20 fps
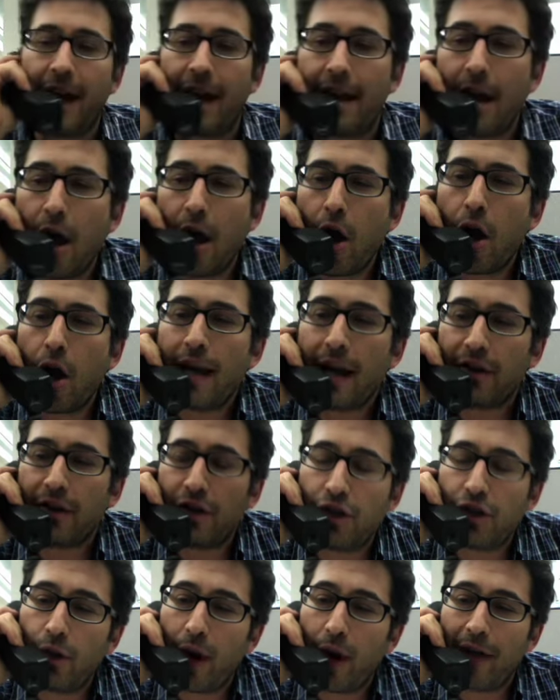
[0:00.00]
Ken. Now,
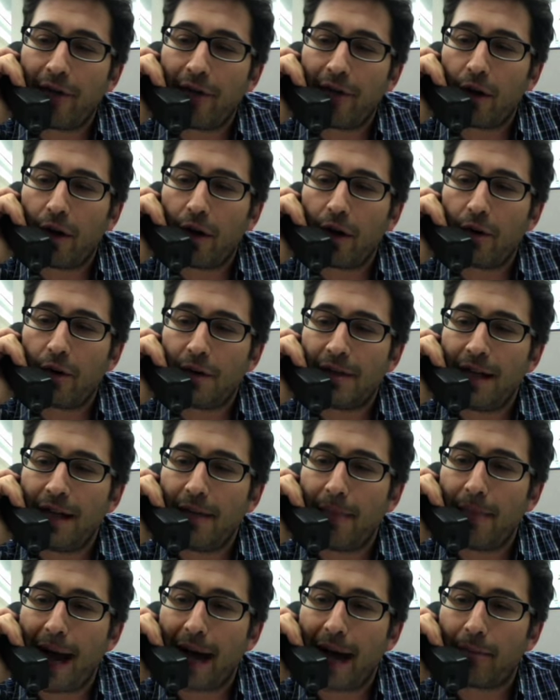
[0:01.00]
did you ever go to a
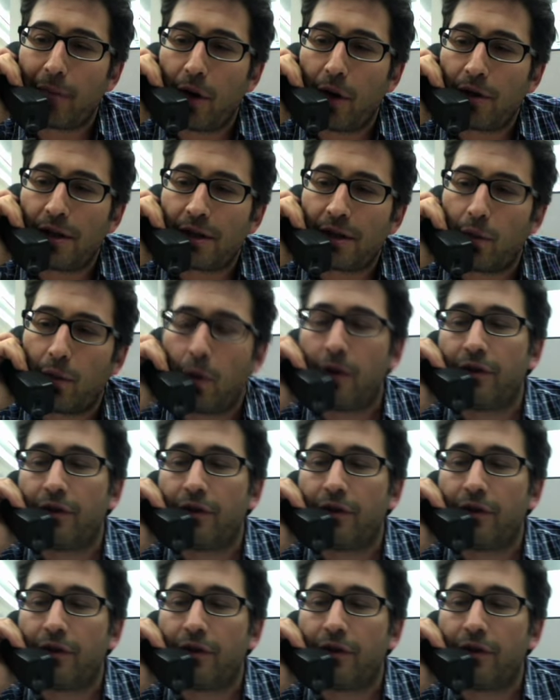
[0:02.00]
teabag protest?